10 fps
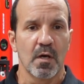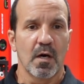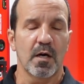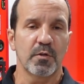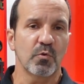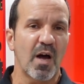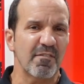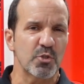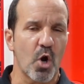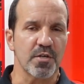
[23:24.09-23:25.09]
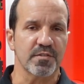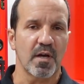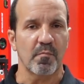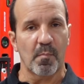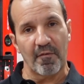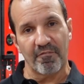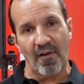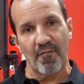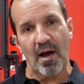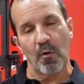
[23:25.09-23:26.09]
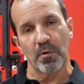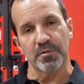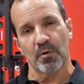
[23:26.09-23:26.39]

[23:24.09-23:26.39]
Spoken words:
You do have a charge time of about 5 hours,